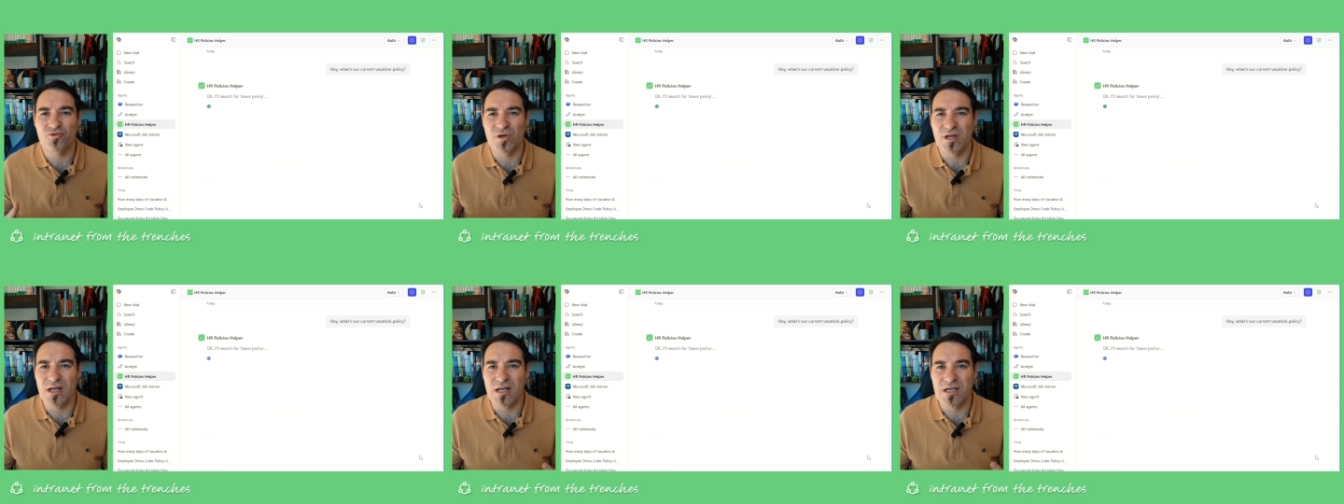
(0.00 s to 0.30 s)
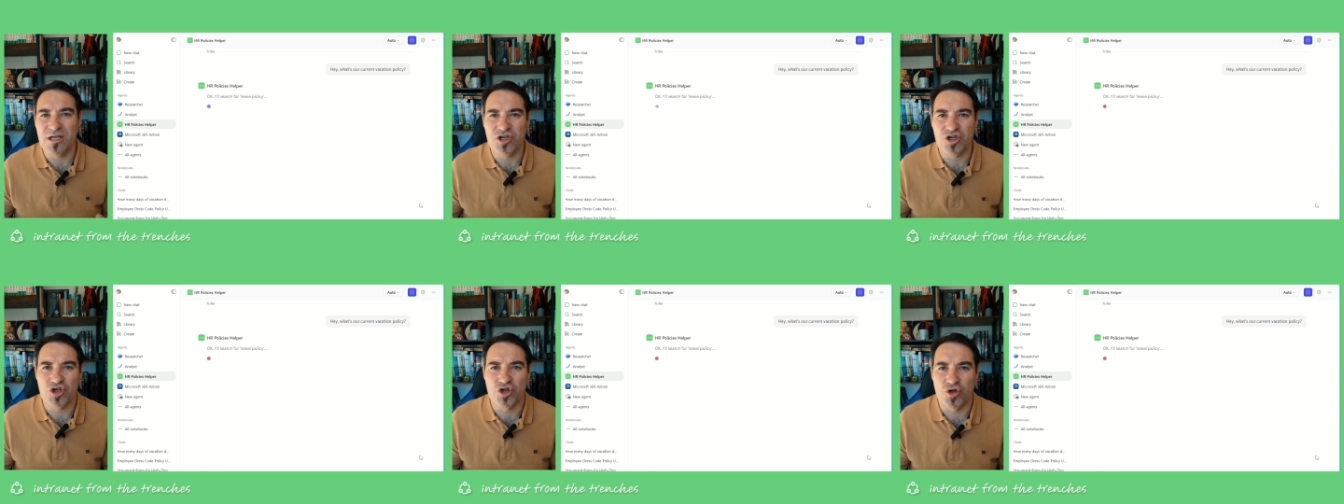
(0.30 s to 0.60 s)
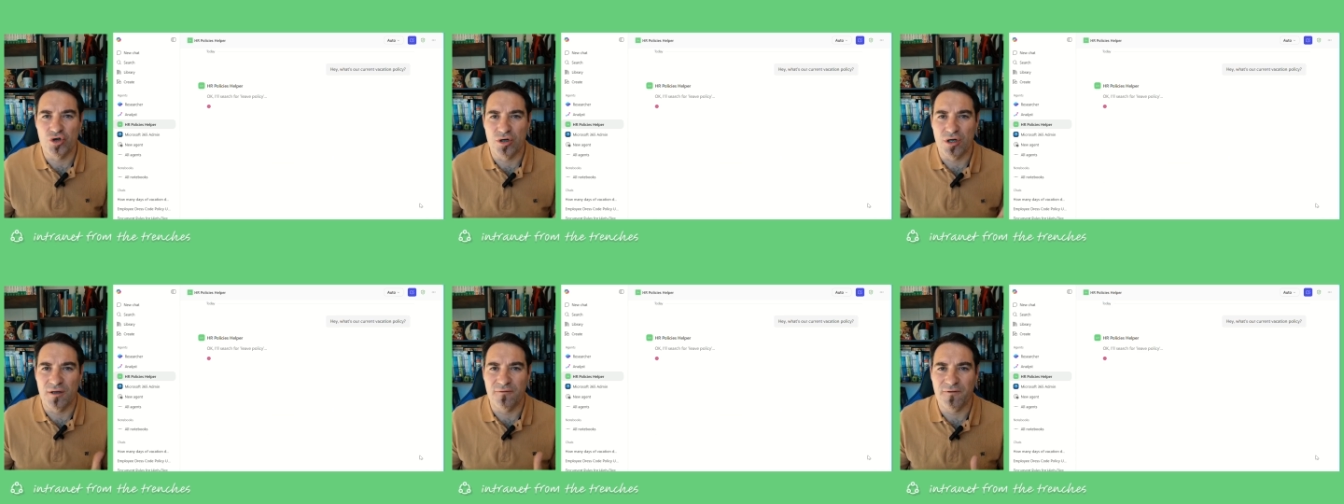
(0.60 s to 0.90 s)
really
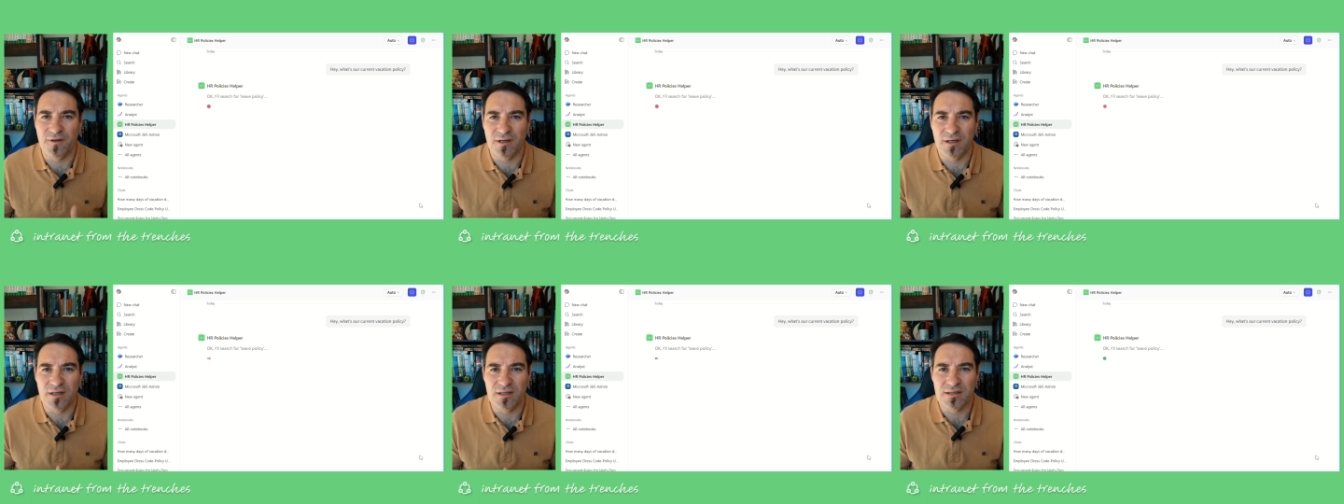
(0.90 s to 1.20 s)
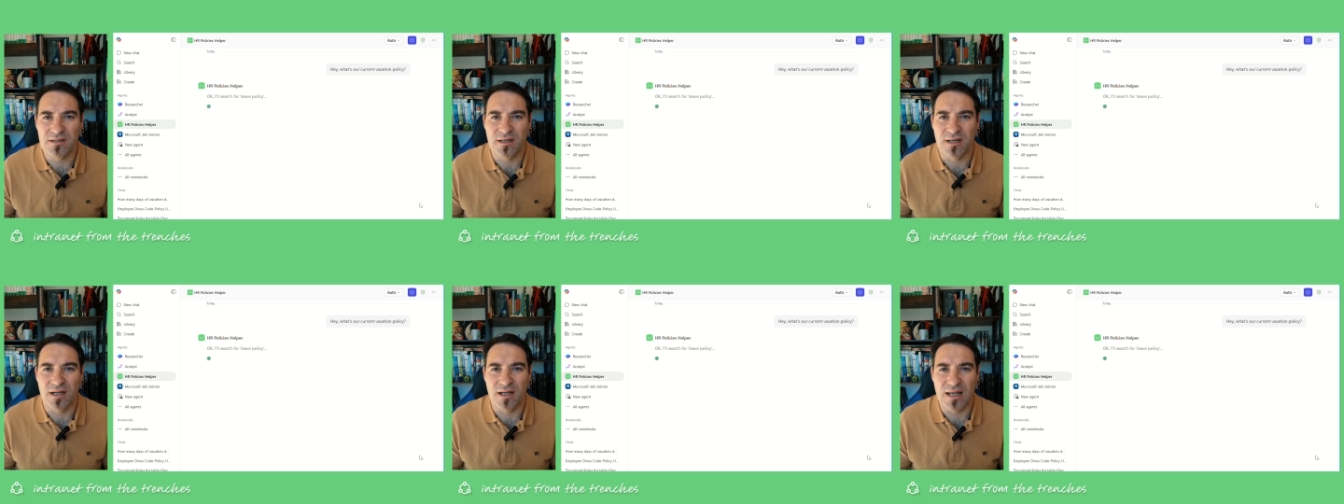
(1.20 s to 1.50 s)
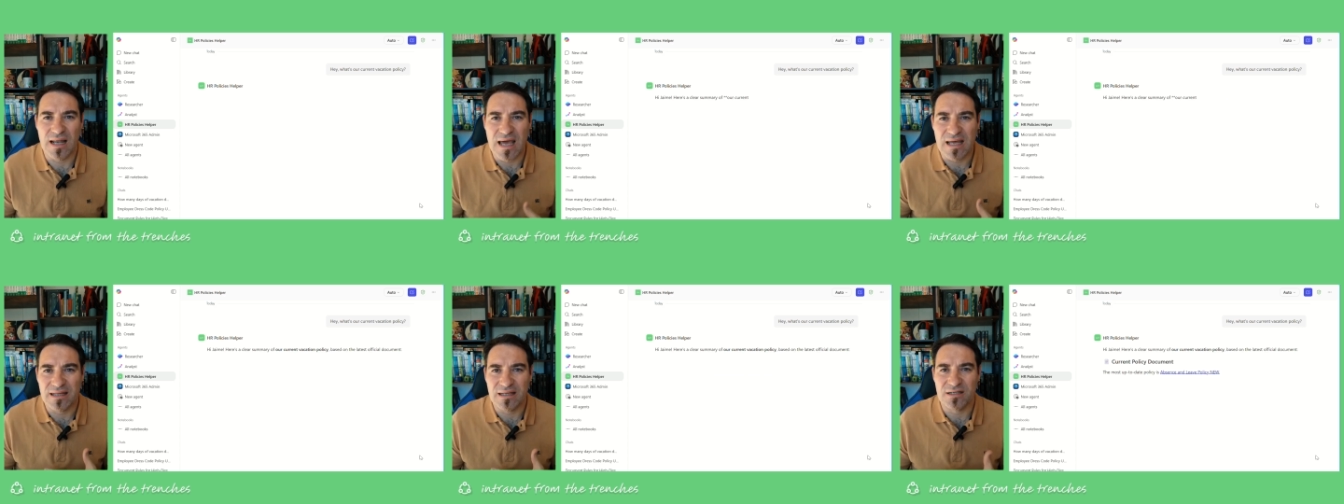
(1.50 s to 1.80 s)
sure if it is the
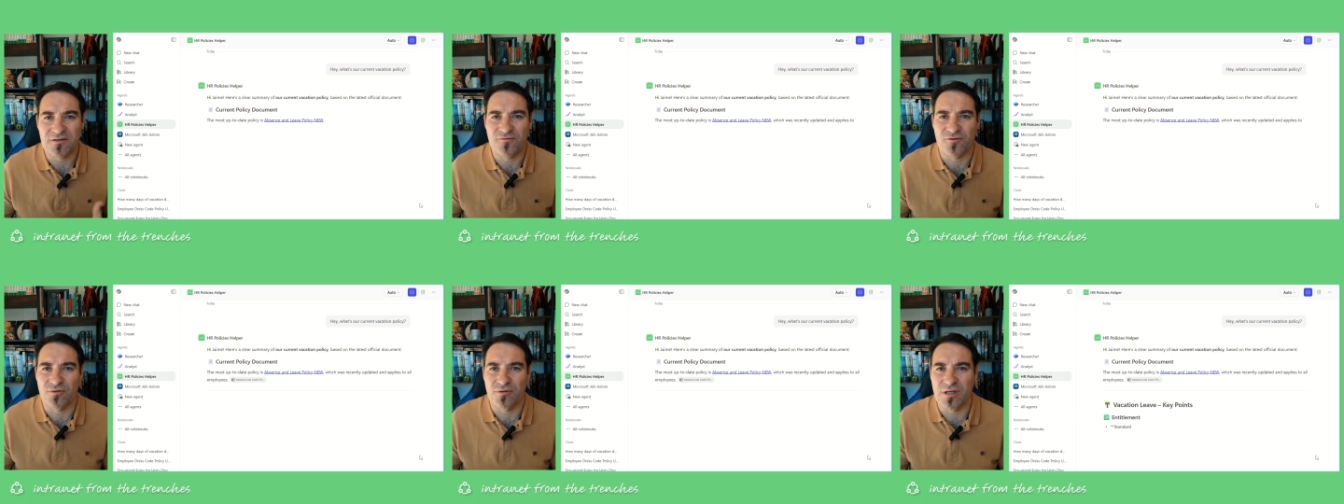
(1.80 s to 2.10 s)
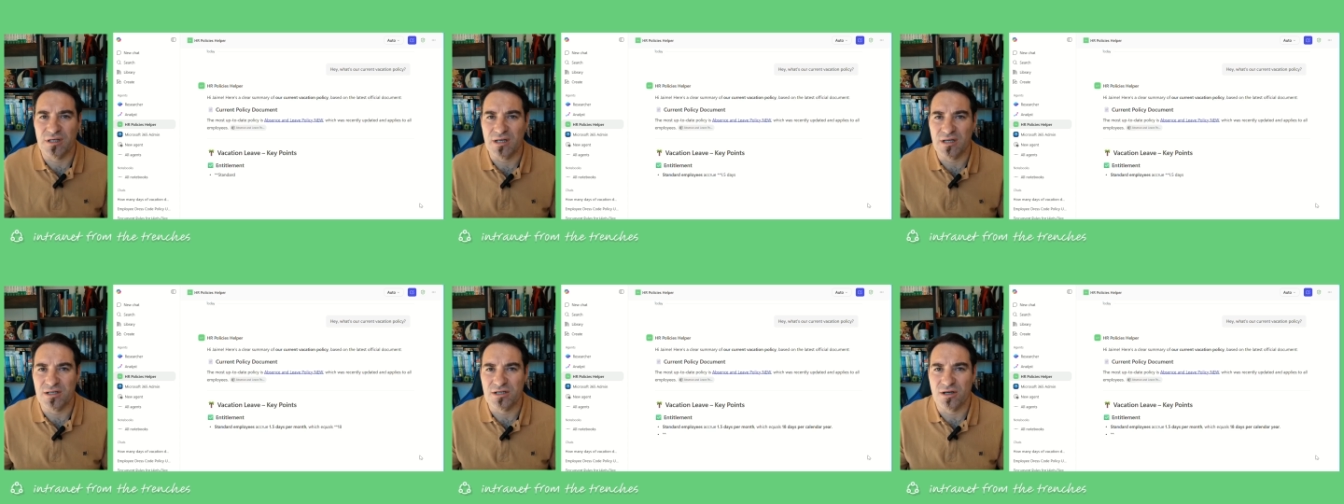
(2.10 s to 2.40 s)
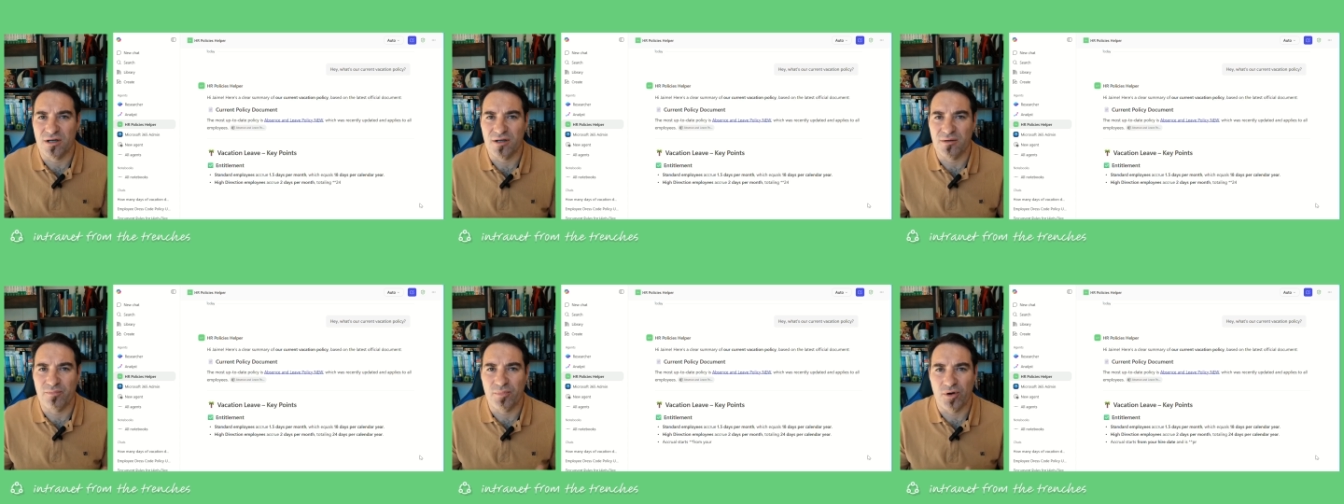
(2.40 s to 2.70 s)
latest from the
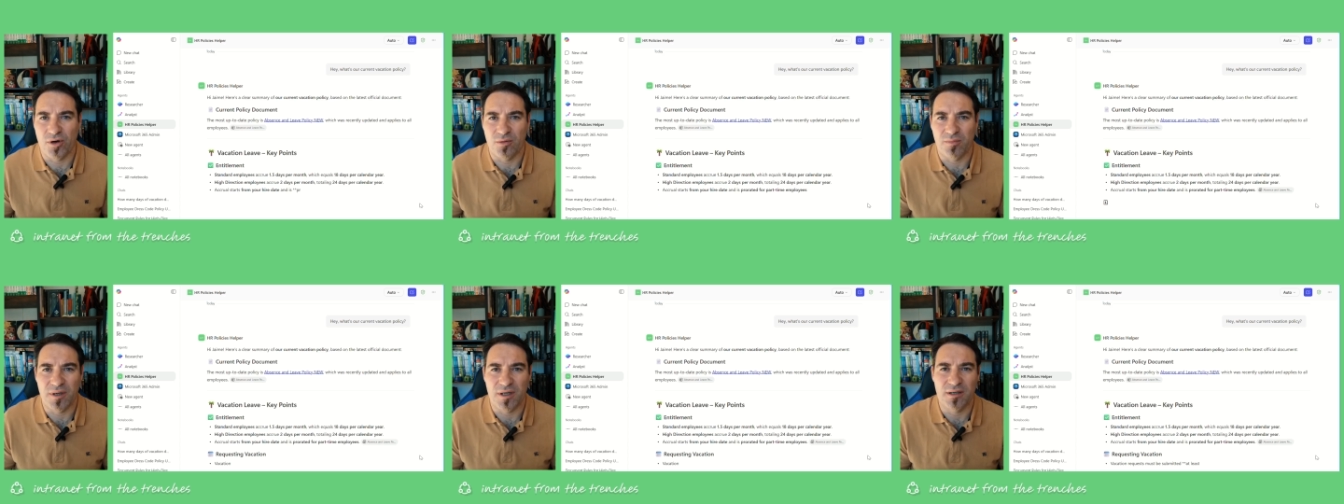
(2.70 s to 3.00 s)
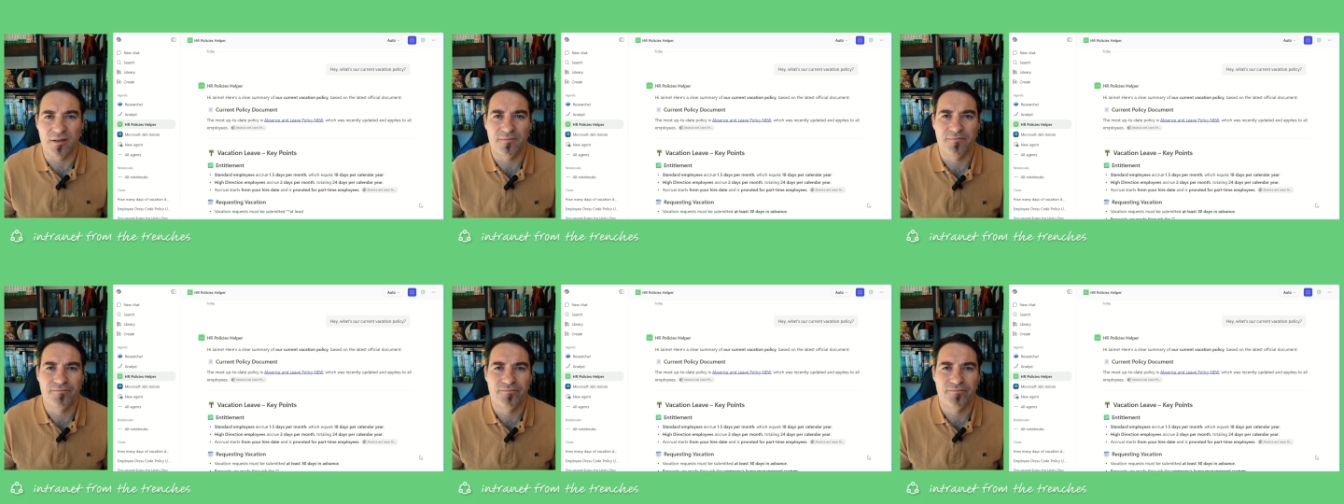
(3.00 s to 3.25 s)
HR department.